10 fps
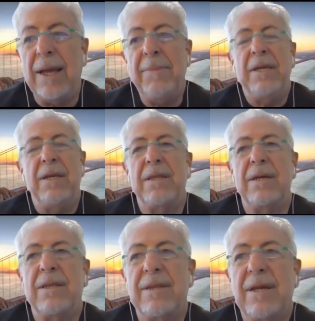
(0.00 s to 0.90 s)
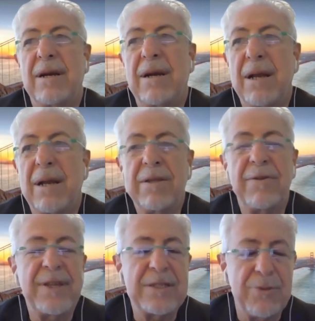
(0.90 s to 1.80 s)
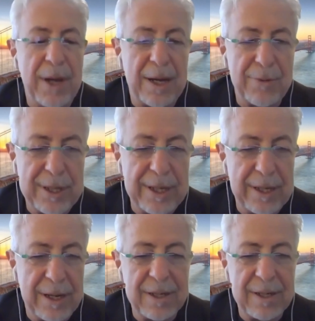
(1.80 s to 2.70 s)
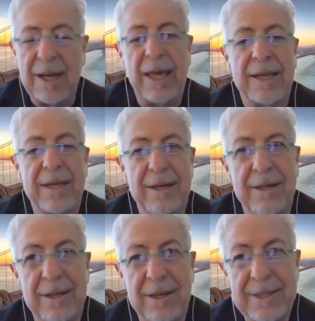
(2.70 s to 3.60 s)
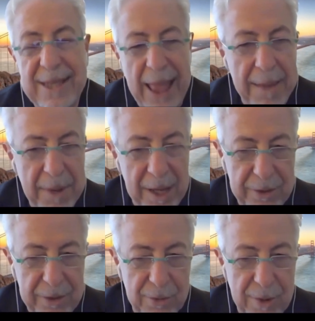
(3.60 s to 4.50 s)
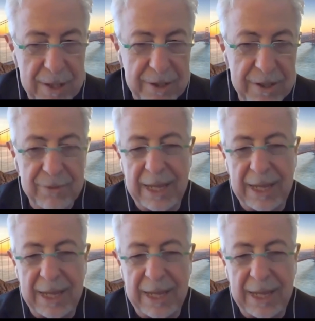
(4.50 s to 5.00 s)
I mean, there are a lot of things we are working on, like SLAM underwater.